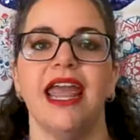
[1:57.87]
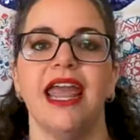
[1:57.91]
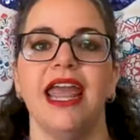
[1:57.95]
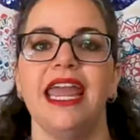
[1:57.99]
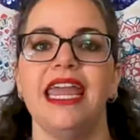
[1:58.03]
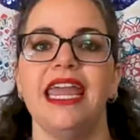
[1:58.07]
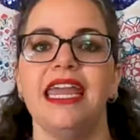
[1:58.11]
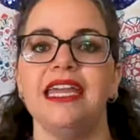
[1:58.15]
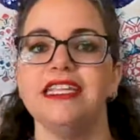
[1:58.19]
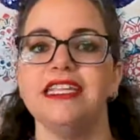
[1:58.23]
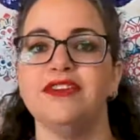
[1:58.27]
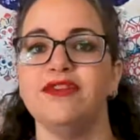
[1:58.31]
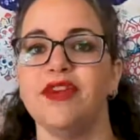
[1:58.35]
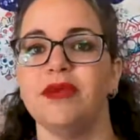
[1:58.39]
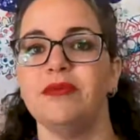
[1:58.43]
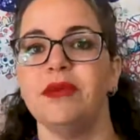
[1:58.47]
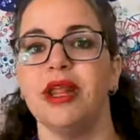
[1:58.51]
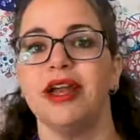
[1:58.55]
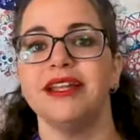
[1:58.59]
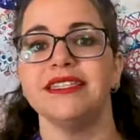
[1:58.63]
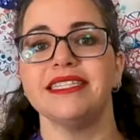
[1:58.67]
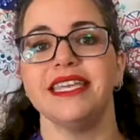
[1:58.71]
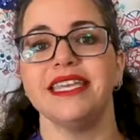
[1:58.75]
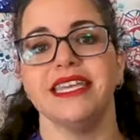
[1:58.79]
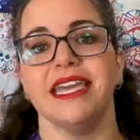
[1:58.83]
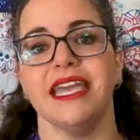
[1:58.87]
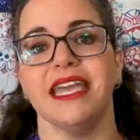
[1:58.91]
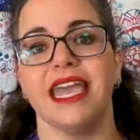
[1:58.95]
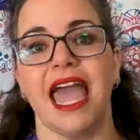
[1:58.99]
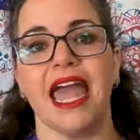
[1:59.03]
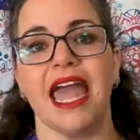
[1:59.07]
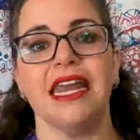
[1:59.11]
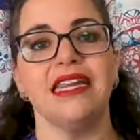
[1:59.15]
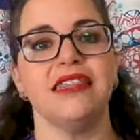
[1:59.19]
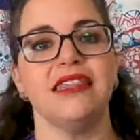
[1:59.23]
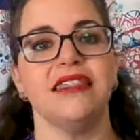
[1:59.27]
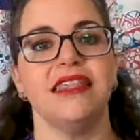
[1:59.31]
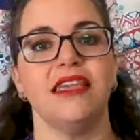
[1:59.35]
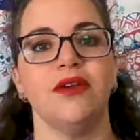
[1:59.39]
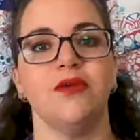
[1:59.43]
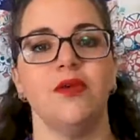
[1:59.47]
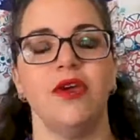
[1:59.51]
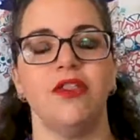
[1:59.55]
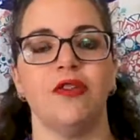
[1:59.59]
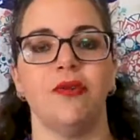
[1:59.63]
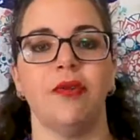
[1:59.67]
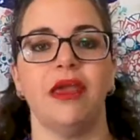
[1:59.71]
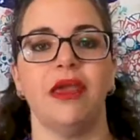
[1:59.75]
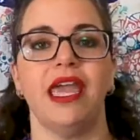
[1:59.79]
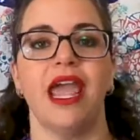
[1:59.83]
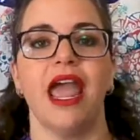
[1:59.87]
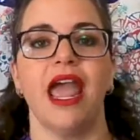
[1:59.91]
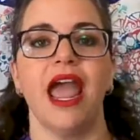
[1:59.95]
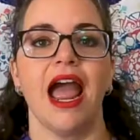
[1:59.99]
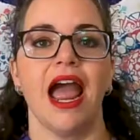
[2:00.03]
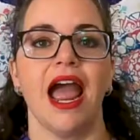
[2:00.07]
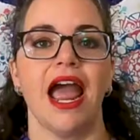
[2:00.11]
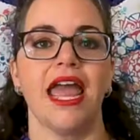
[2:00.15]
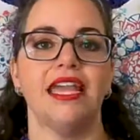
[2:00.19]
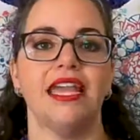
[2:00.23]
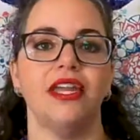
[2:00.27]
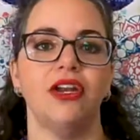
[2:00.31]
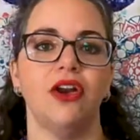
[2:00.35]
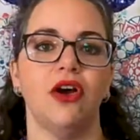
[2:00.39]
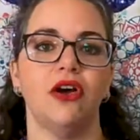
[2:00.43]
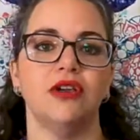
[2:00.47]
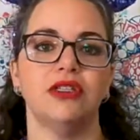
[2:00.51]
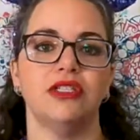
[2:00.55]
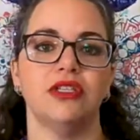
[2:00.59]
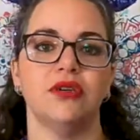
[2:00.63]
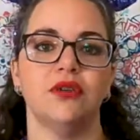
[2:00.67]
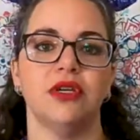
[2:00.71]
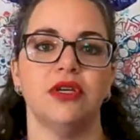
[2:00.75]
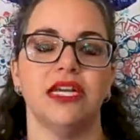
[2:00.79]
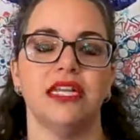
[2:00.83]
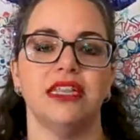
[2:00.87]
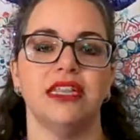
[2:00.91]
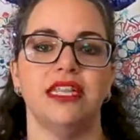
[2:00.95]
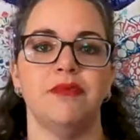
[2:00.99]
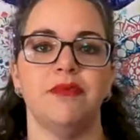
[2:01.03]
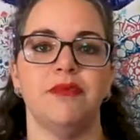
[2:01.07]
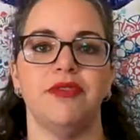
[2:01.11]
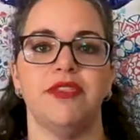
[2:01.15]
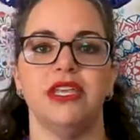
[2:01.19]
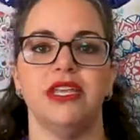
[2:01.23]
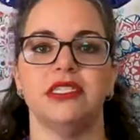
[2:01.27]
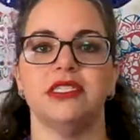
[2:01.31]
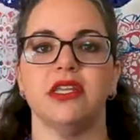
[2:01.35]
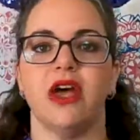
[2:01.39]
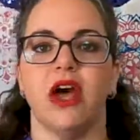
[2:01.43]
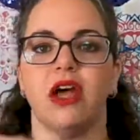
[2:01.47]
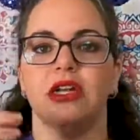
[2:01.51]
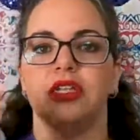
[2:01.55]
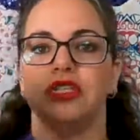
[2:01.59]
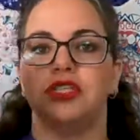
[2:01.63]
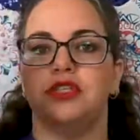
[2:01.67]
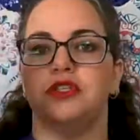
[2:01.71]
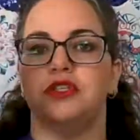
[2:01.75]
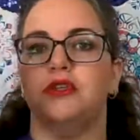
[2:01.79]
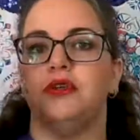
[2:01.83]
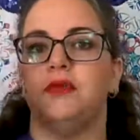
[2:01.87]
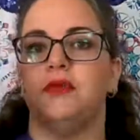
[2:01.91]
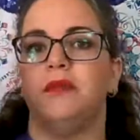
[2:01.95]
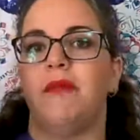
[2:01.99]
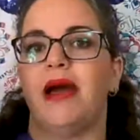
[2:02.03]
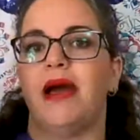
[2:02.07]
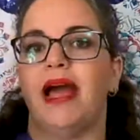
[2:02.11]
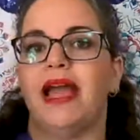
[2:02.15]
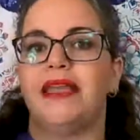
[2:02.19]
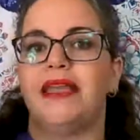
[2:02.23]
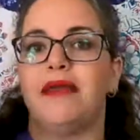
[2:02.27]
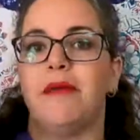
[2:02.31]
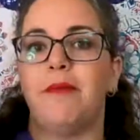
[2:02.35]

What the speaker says: And if I'm not taking anything with me, I can also clip these onto my